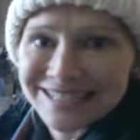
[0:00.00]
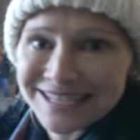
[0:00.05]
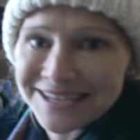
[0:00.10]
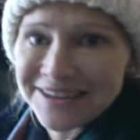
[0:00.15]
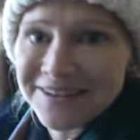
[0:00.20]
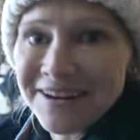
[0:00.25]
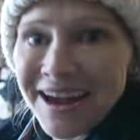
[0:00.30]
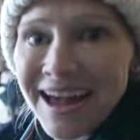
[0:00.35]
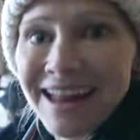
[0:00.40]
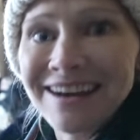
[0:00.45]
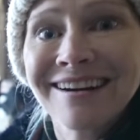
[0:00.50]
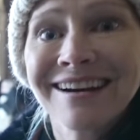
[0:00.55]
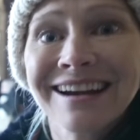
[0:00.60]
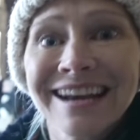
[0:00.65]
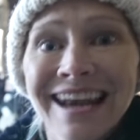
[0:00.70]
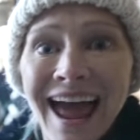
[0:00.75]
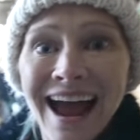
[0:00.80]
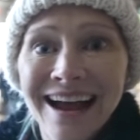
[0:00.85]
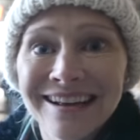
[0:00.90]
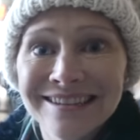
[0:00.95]
see you at our
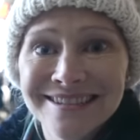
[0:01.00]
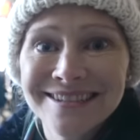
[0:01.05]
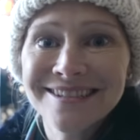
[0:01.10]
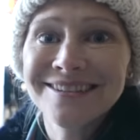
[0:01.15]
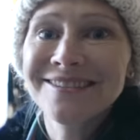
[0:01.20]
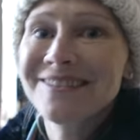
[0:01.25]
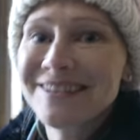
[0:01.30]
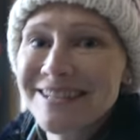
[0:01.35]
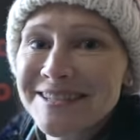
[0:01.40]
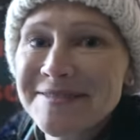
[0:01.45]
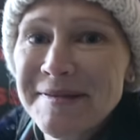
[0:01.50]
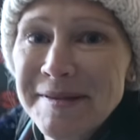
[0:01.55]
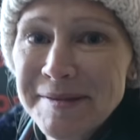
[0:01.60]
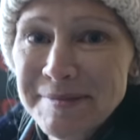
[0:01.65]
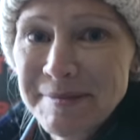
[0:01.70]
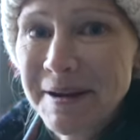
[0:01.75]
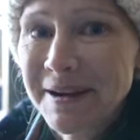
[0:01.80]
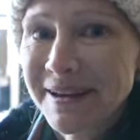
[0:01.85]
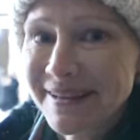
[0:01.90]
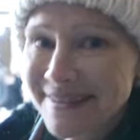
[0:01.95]
next Christmas
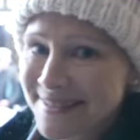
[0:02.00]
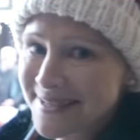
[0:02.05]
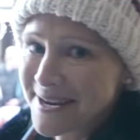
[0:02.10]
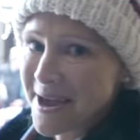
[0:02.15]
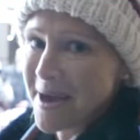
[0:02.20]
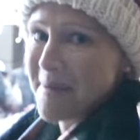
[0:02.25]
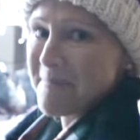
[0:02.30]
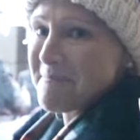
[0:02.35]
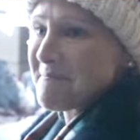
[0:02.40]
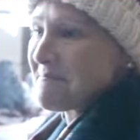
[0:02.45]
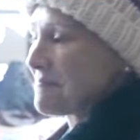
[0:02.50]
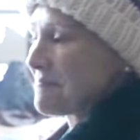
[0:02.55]
market stop.